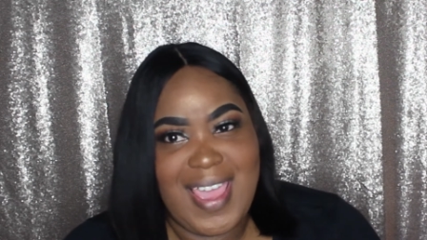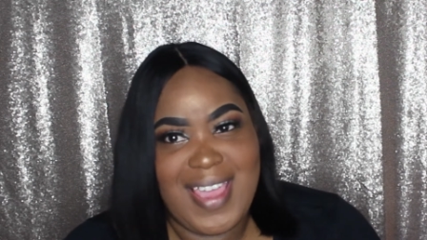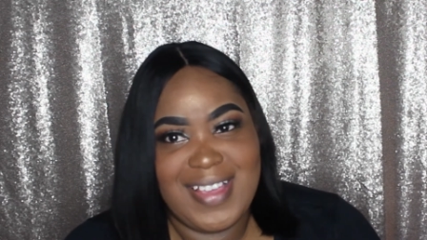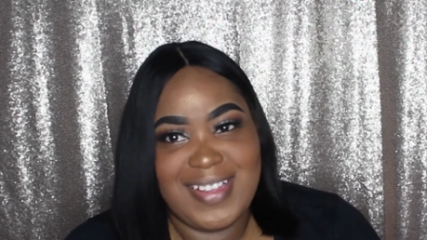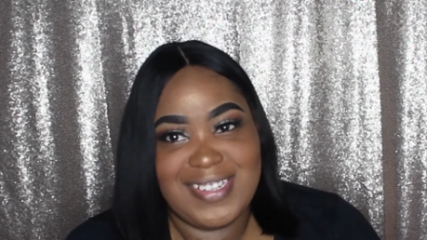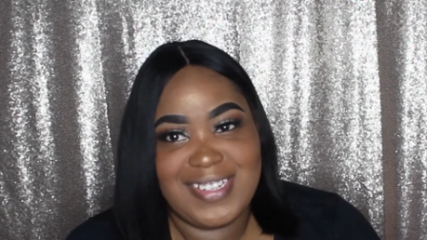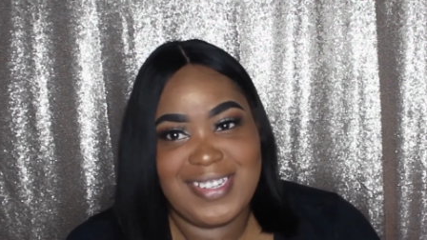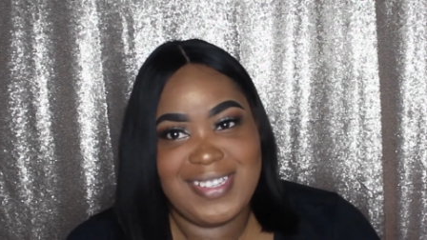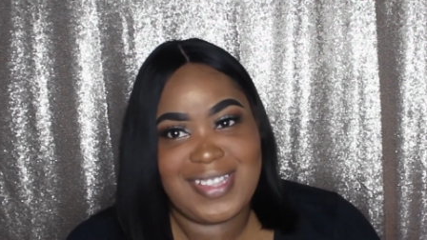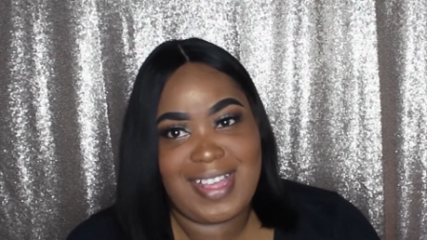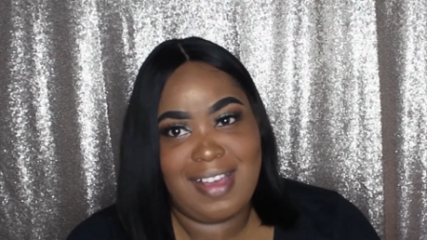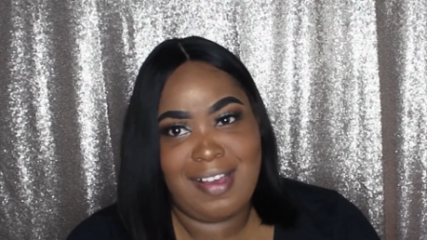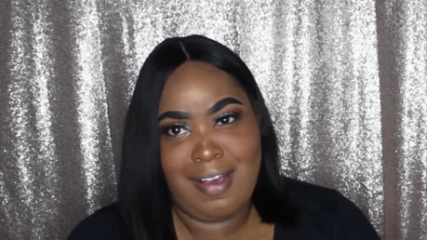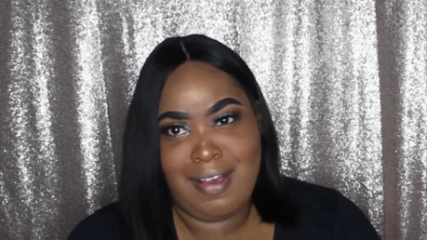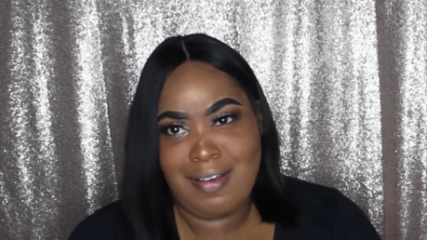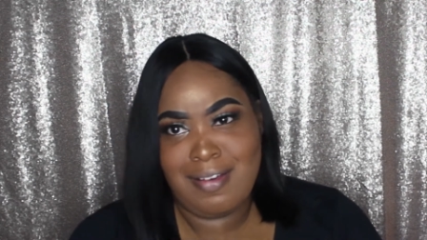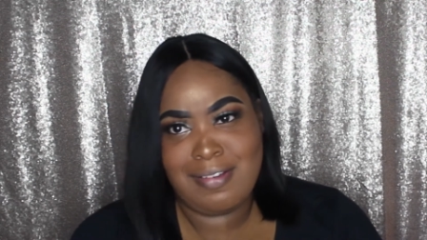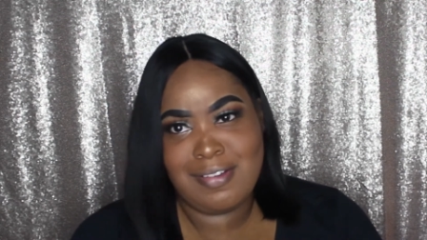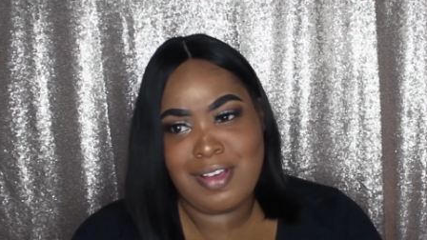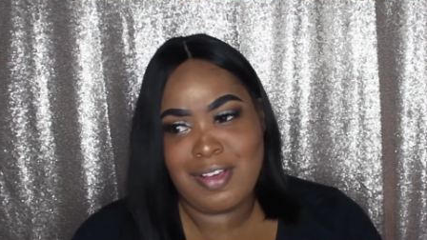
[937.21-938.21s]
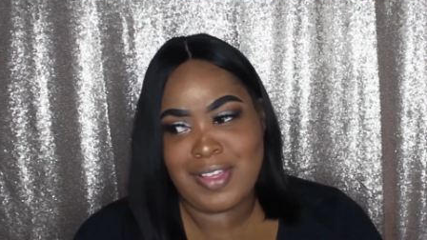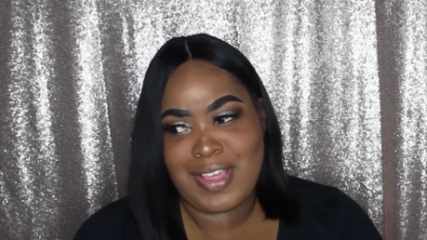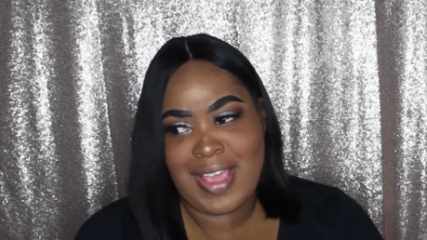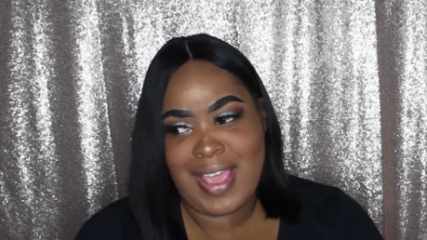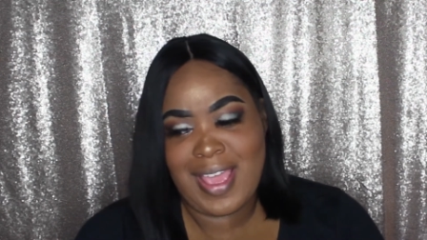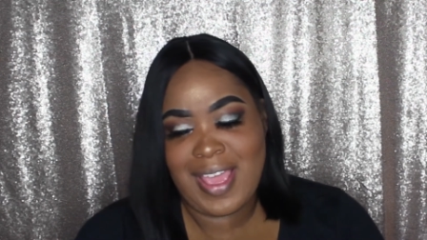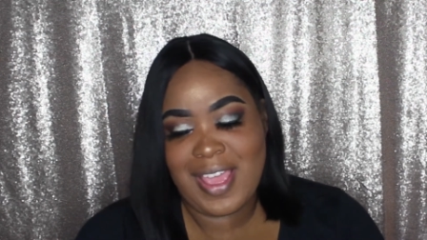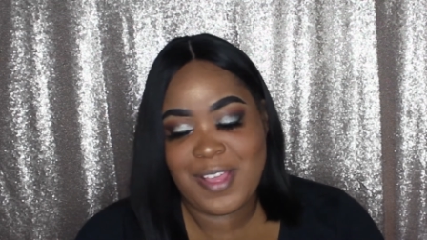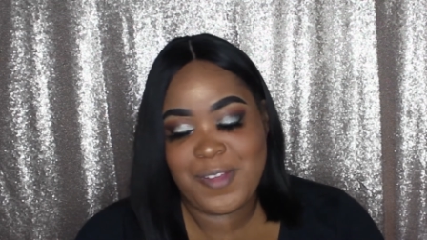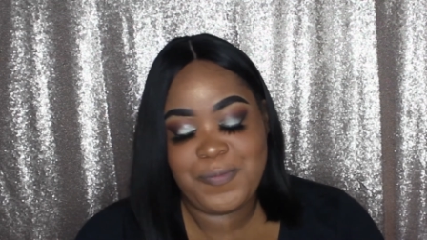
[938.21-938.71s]
And she's like,
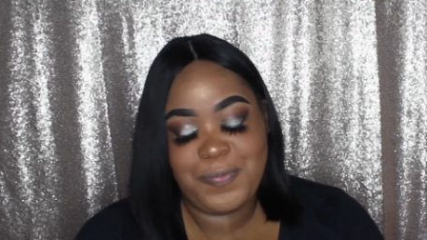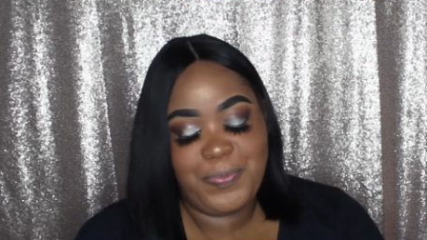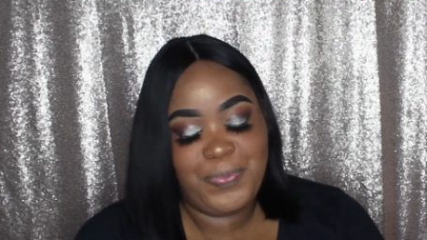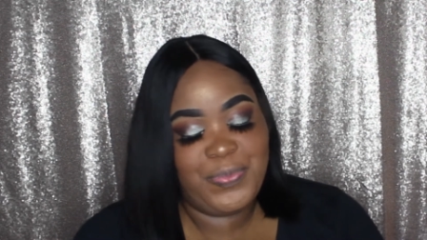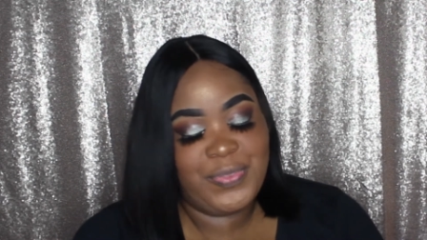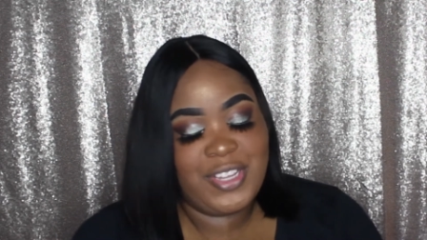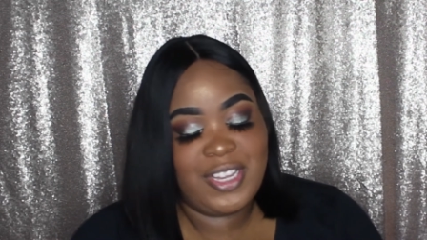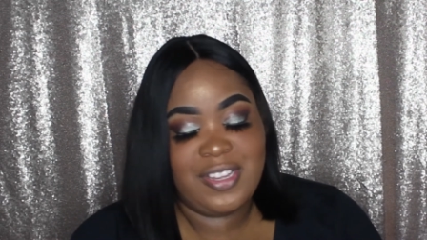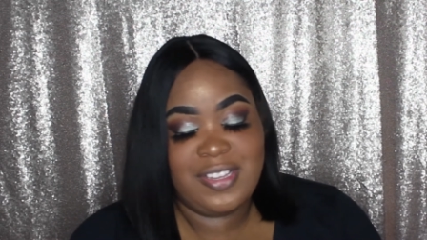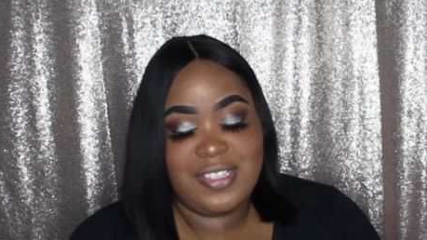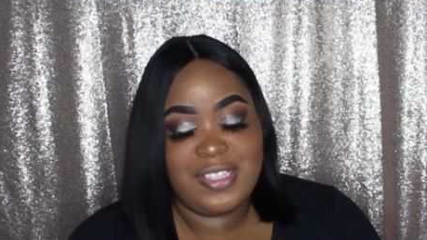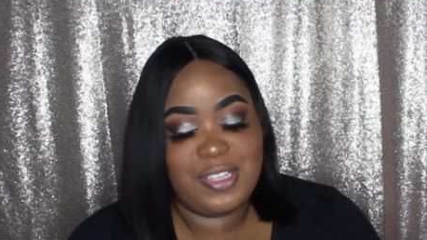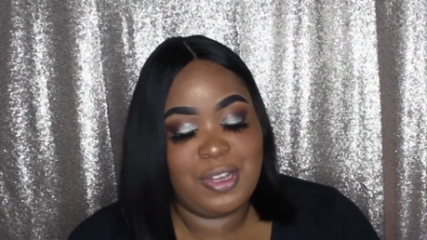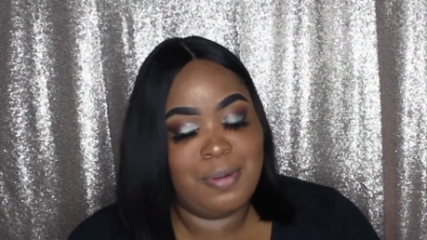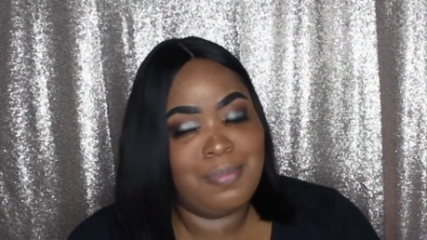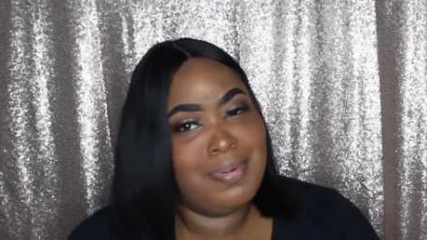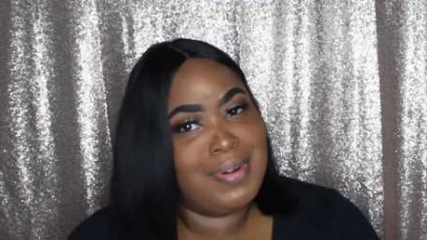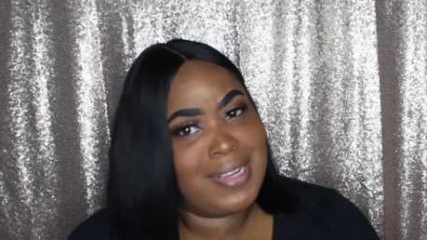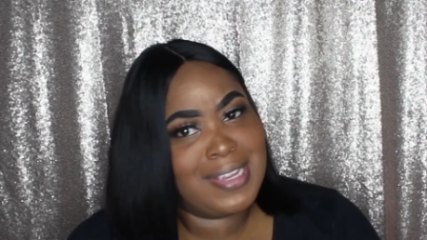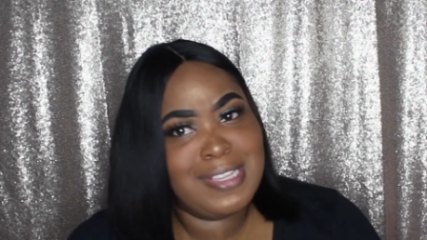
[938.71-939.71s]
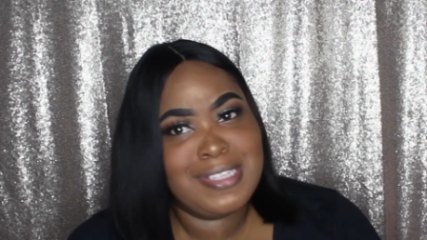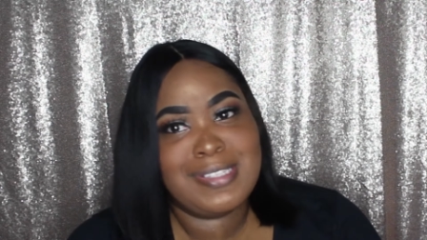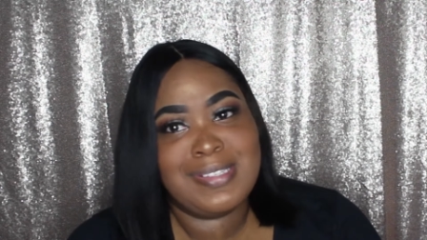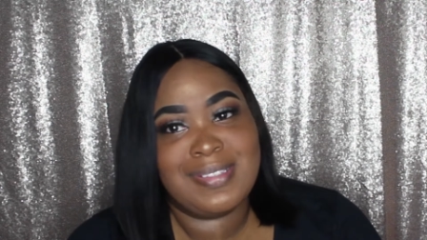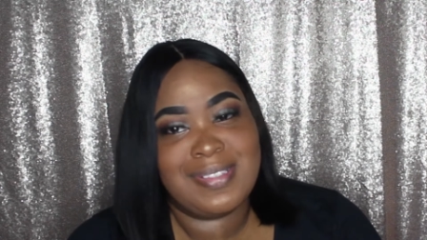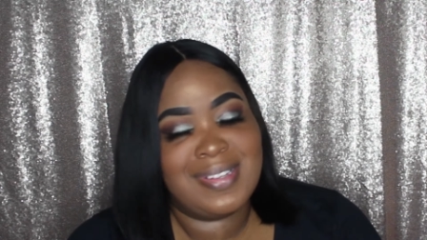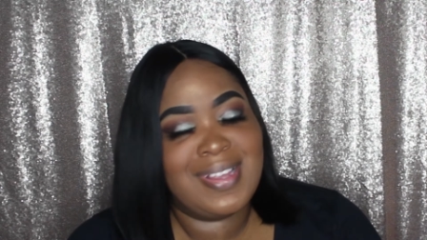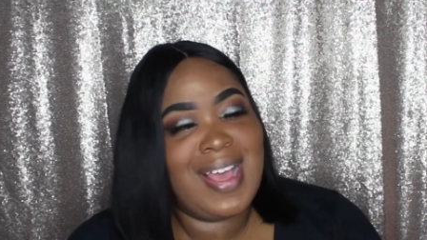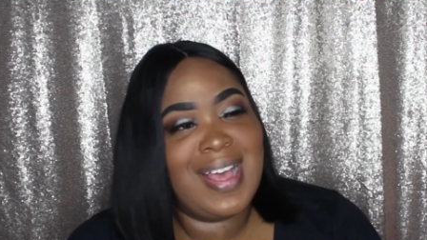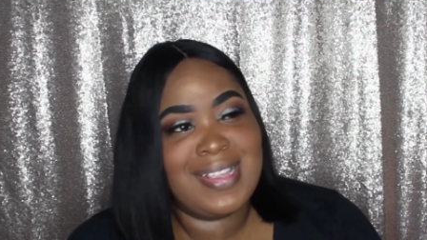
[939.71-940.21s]
oh, okay. So Brooke has
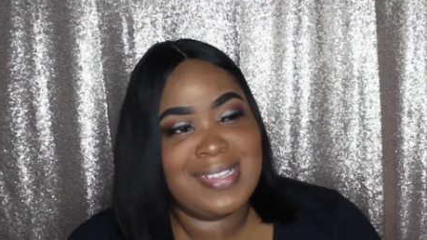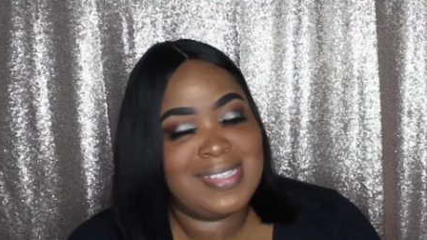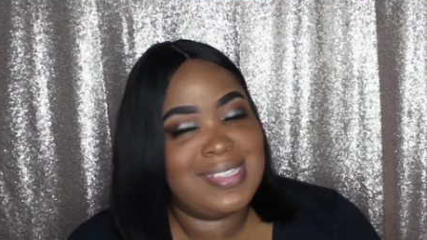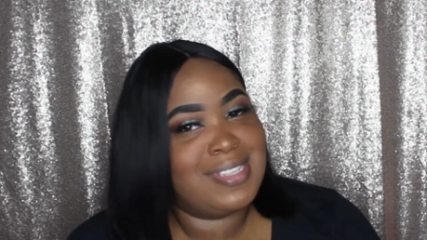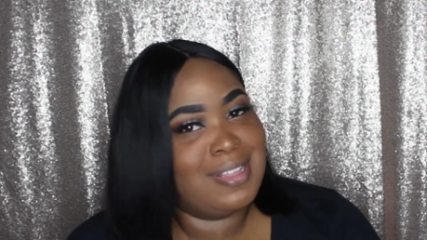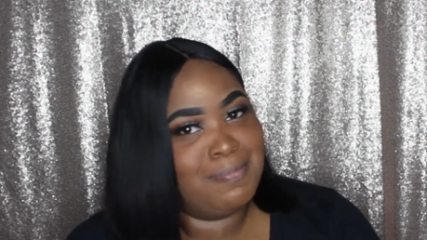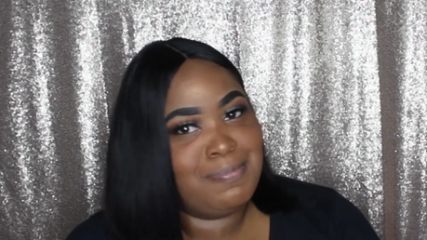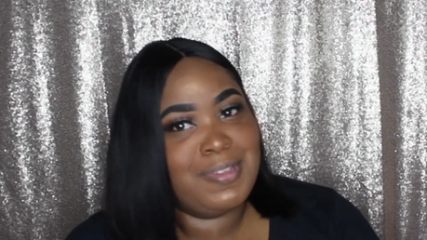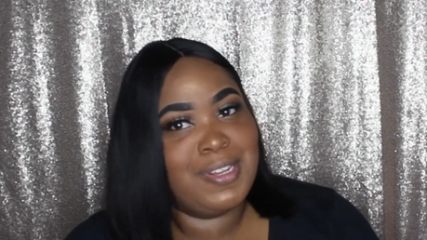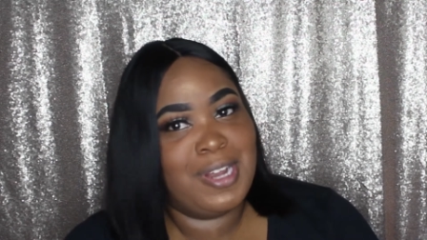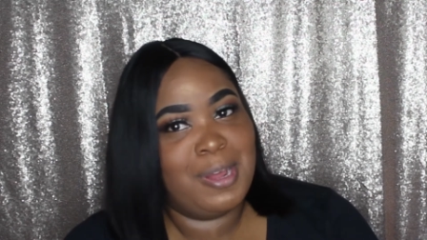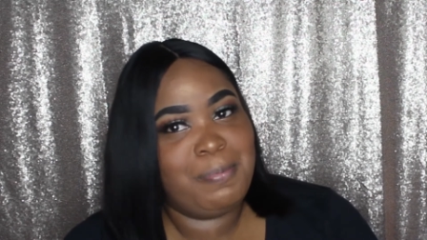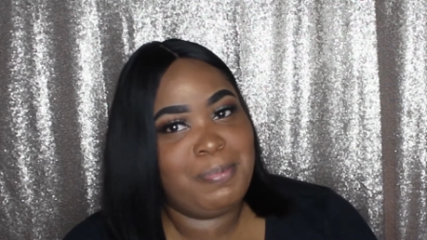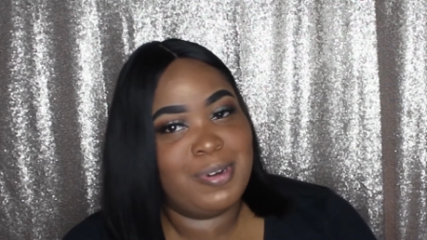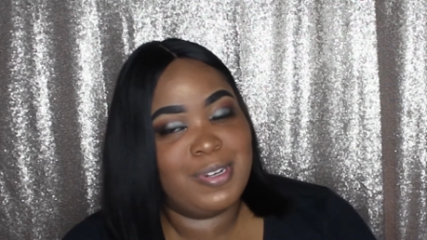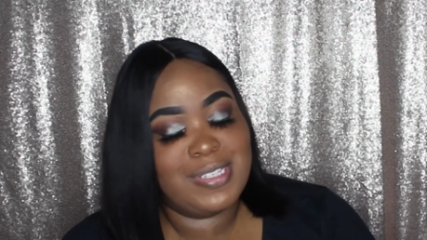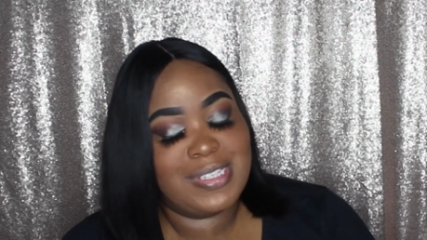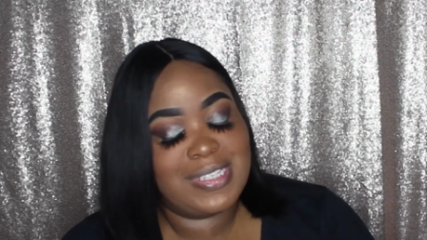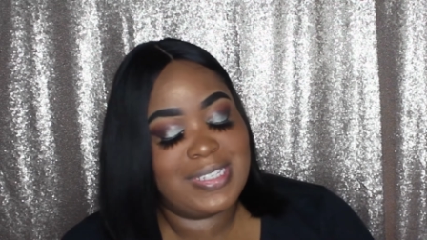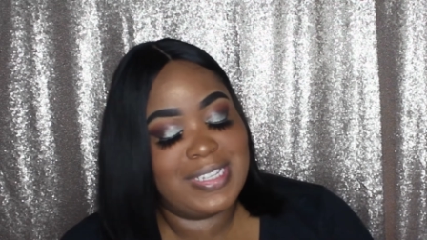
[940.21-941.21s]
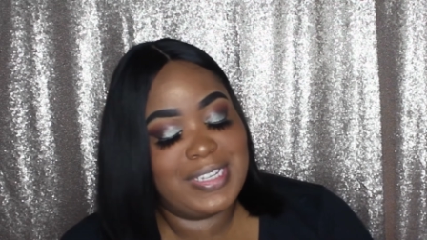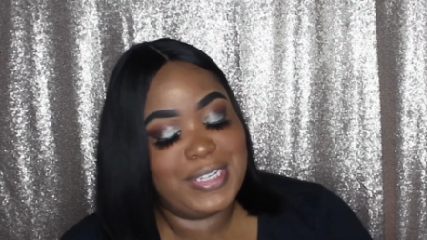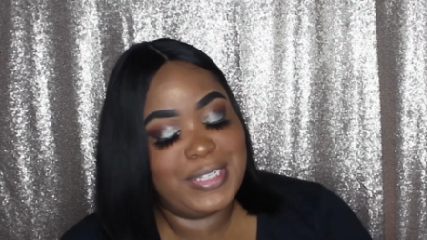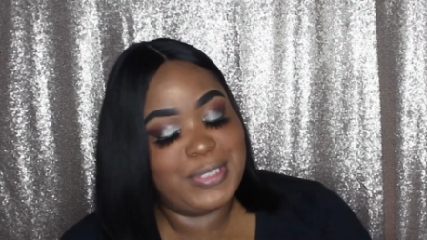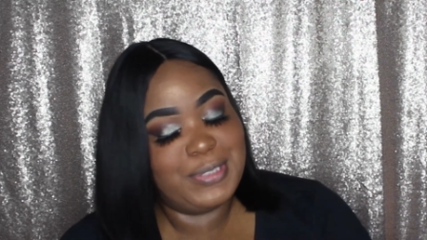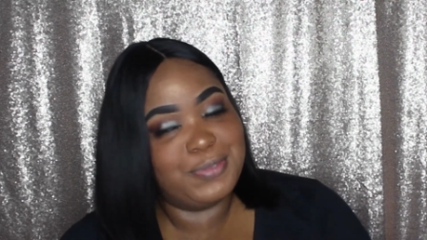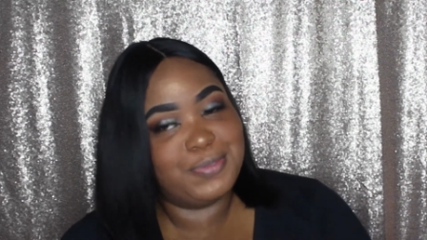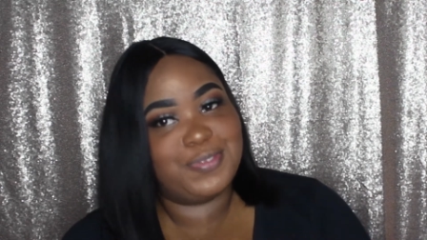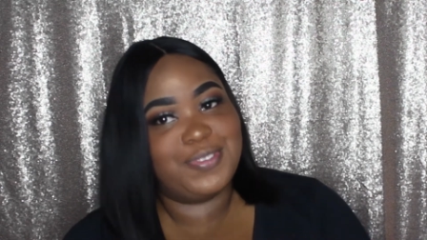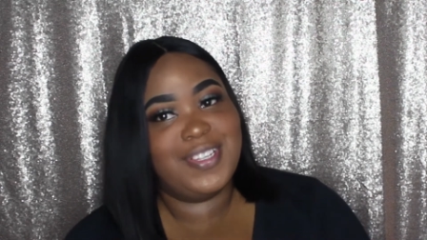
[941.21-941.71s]
got something up her
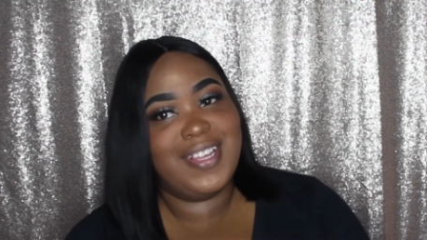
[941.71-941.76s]
sleeve.